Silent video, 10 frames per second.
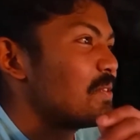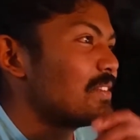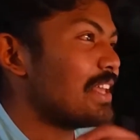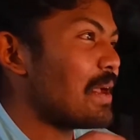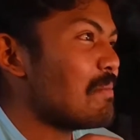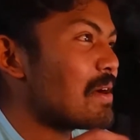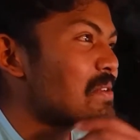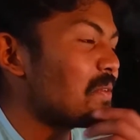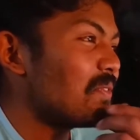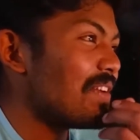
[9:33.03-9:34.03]
Dude, the
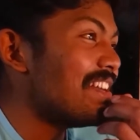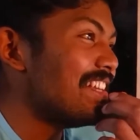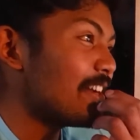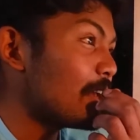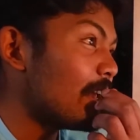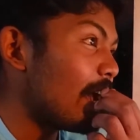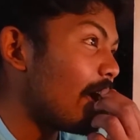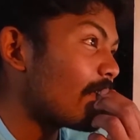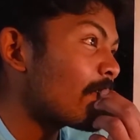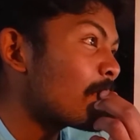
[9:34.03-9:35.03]
amount of failure he
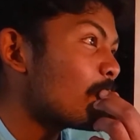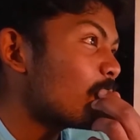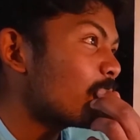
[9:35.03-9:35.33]
have.